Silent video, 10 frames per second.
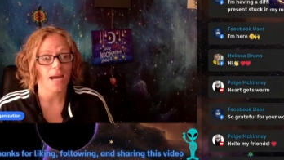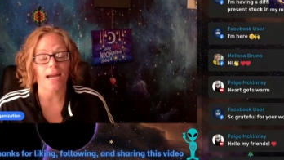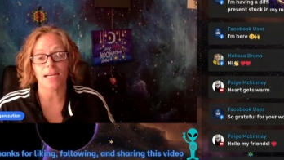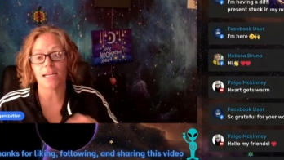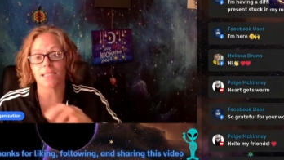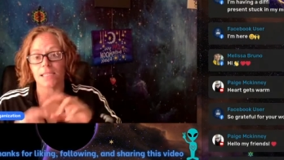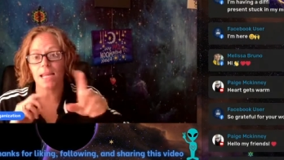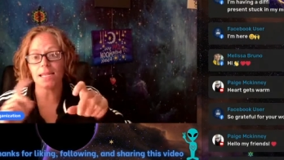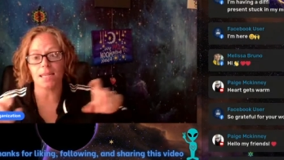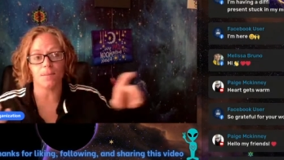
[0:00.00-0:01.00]
And it has
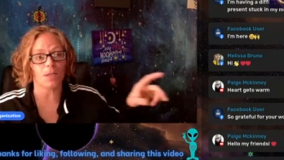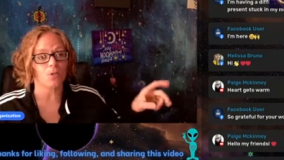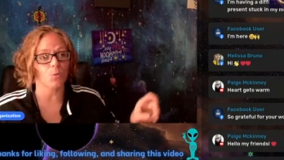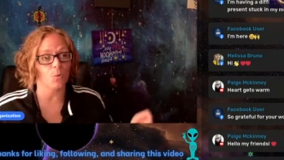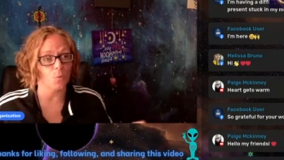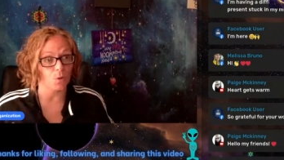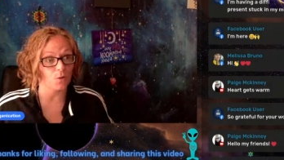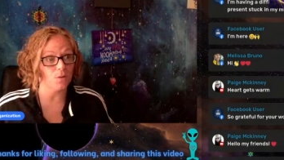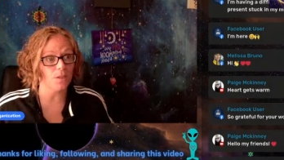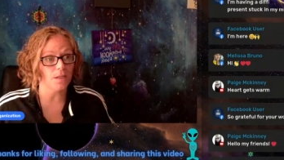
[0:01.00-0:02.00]
led them into a
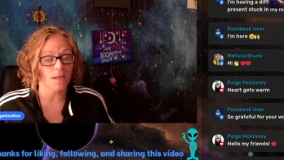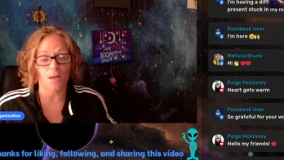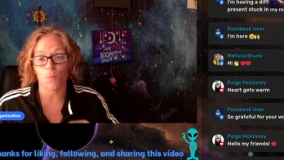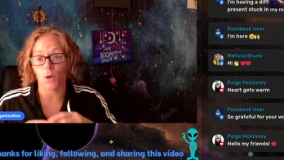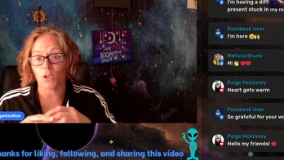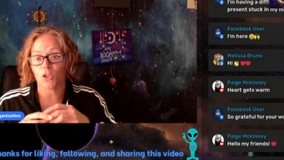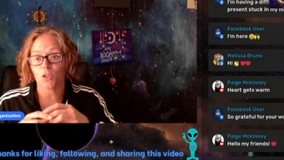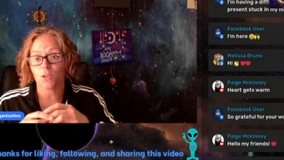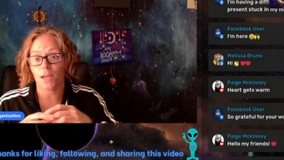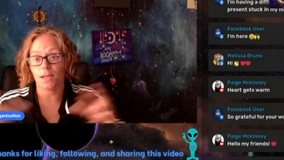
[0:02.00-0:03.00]
world in
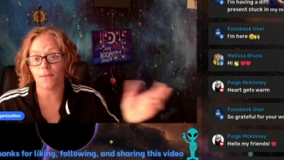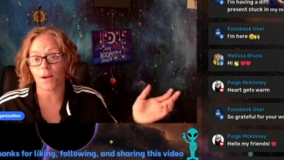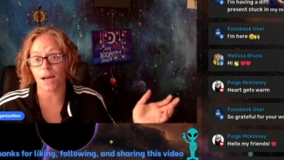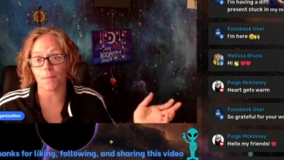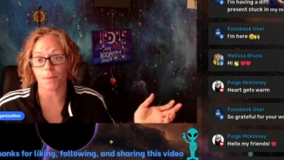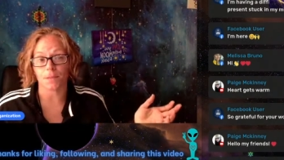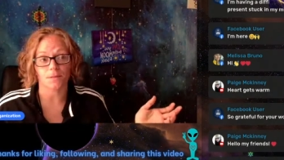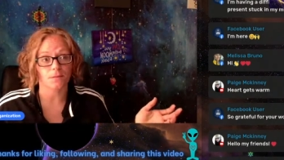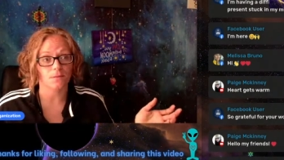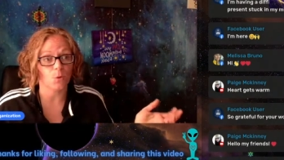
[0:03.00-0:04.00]
which it never happened,
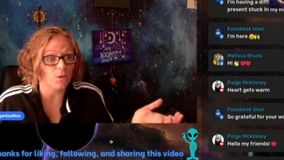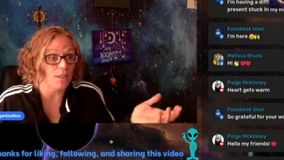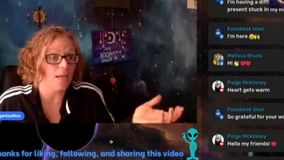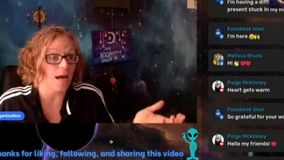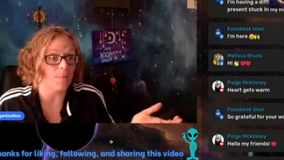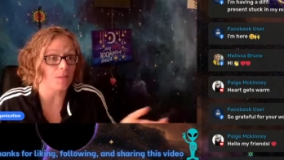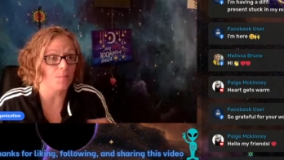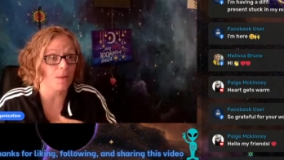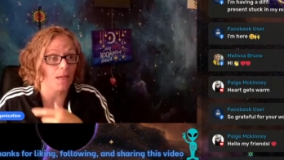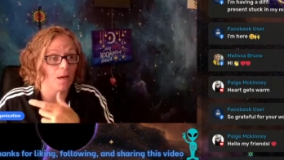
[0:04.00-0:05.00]
or it did happen,
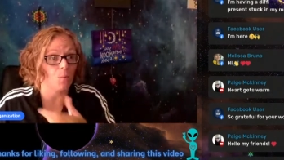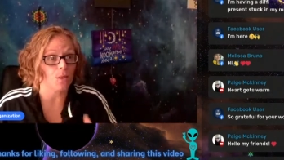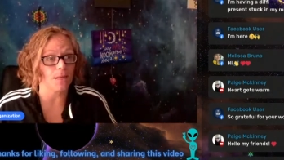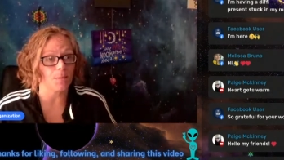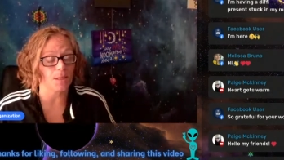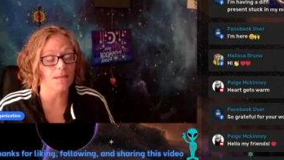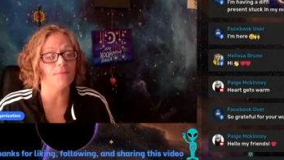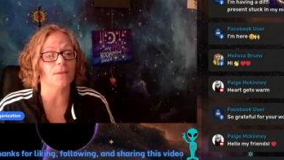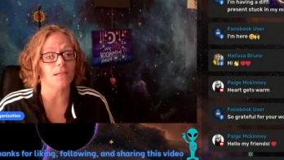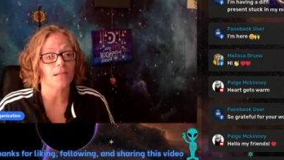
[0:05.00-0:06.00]
depending on what they
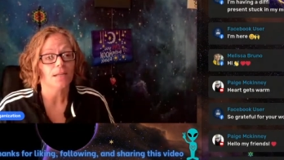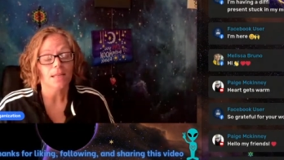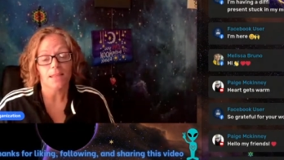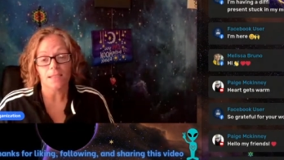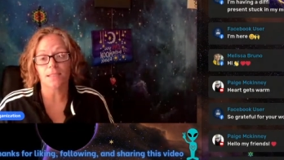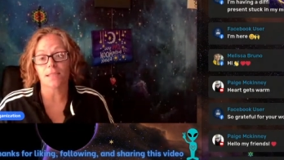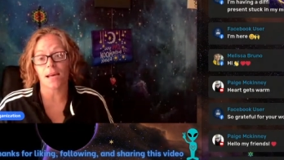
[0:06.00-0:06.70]
believe in. This is